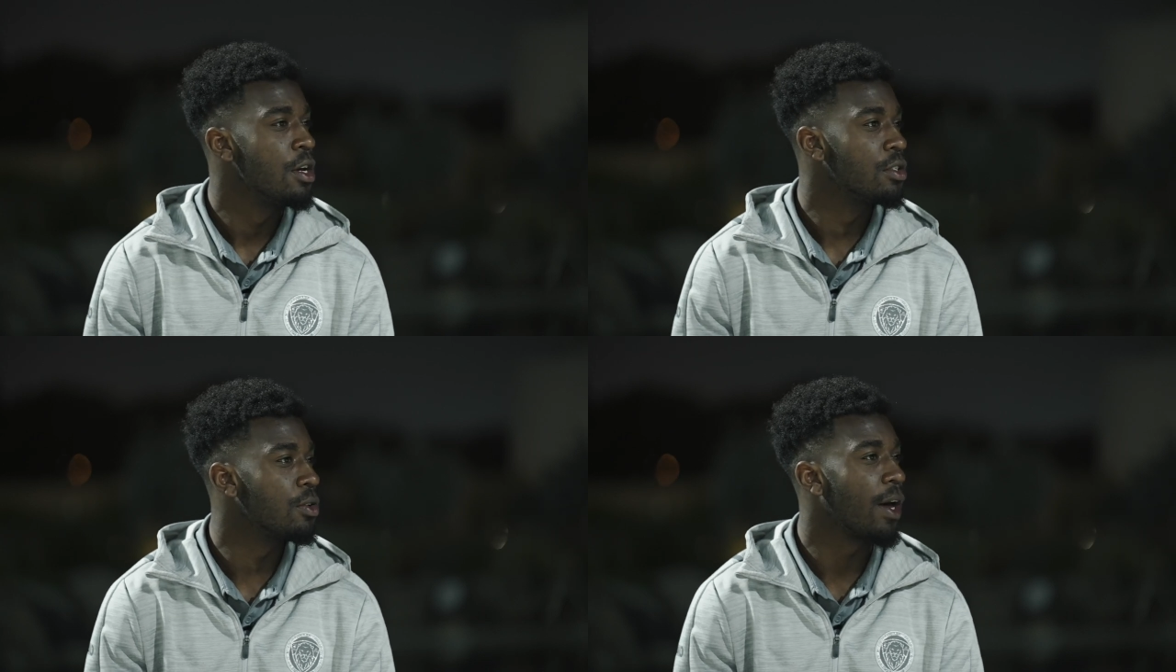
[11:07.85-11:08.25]

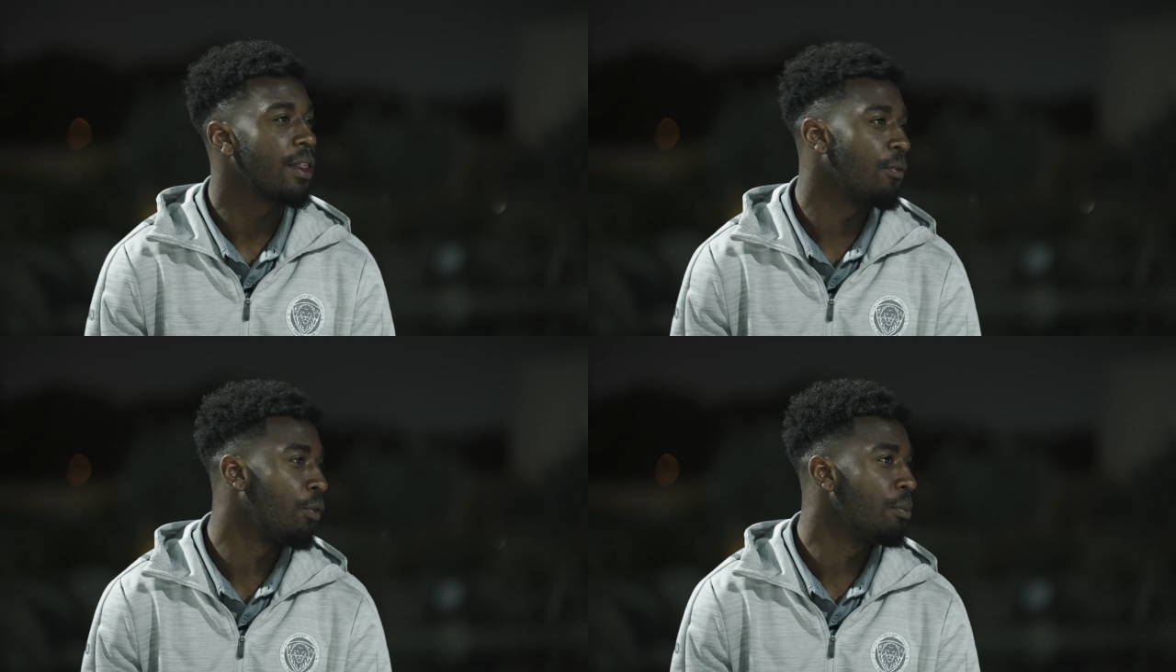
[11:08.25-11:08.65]
So
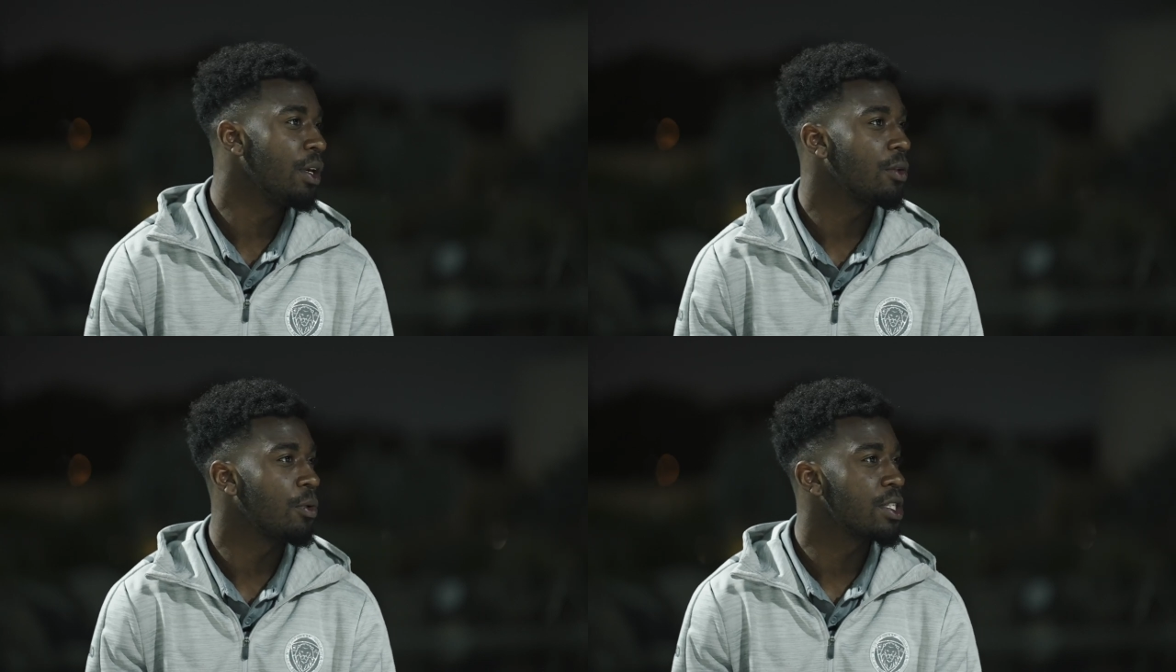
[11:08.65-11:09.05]
for
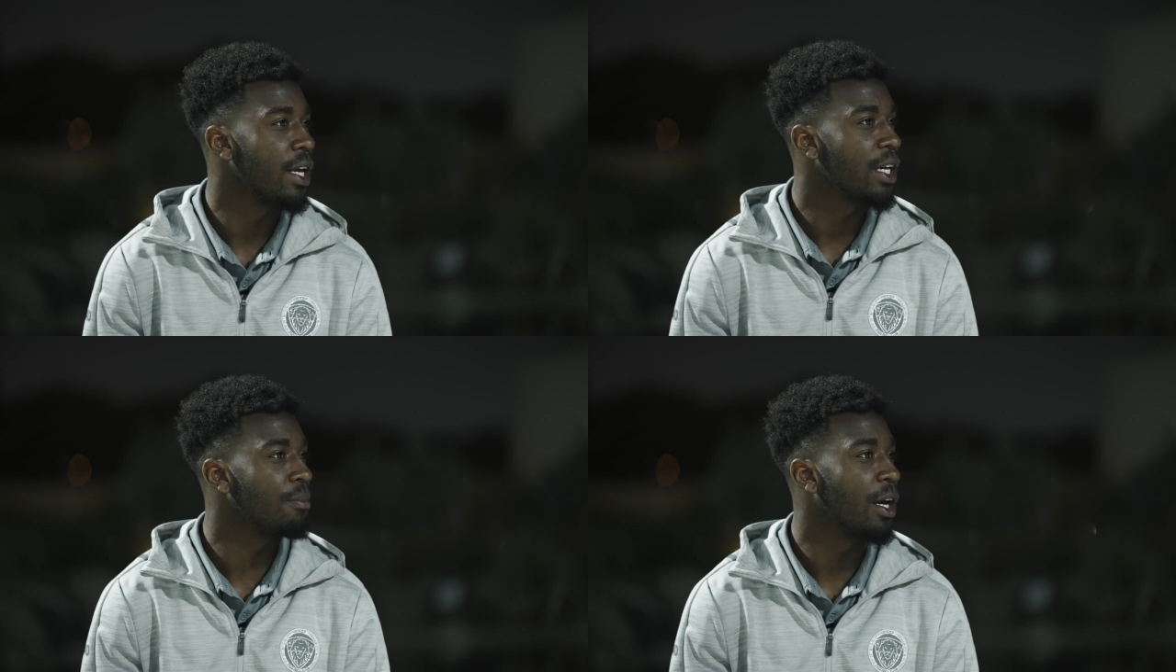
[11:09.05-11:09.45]
me, it was
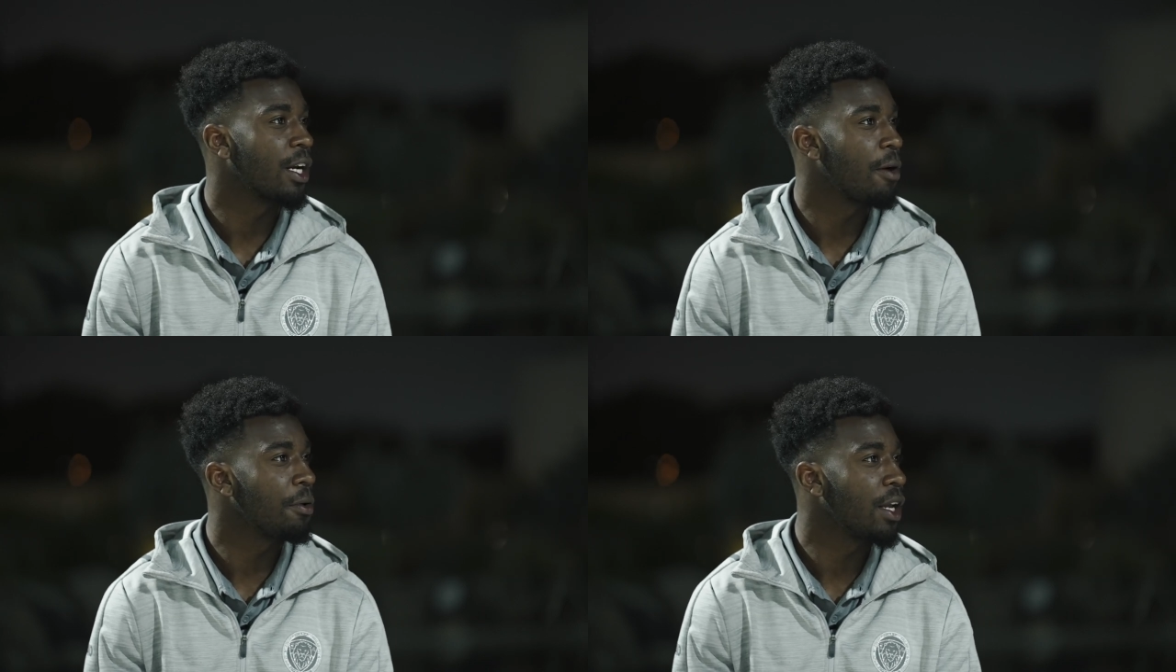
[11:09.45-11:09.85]
like in my
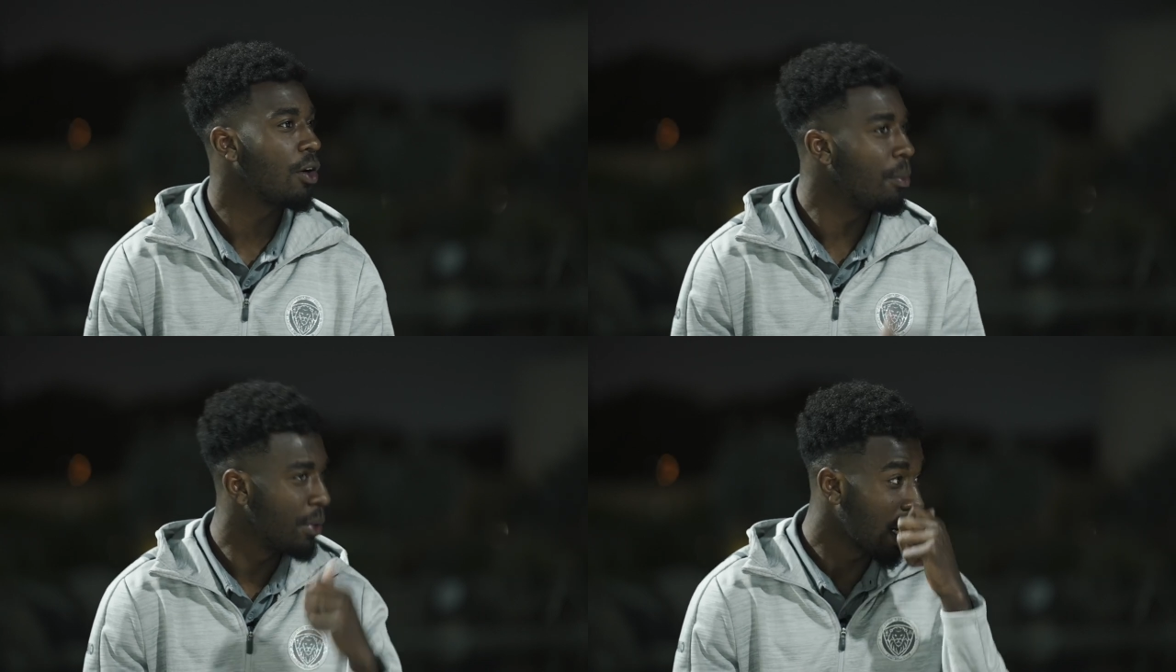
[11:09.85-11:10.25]
career
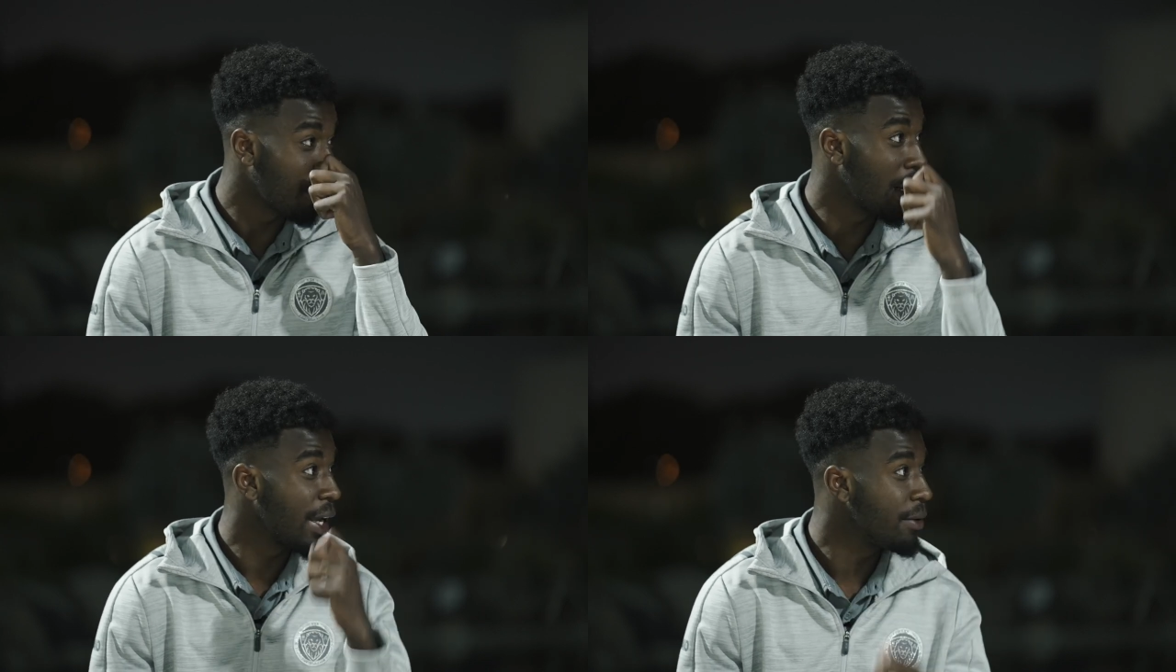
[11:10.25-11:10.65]
now, I'm a young
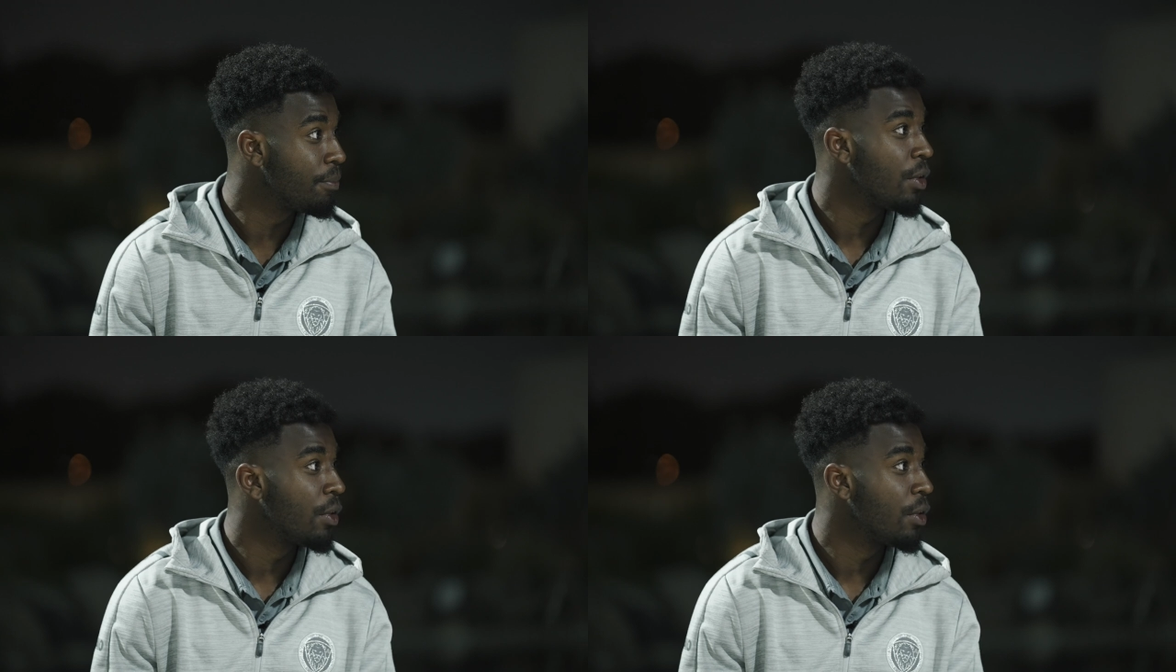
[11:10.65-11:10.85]
player.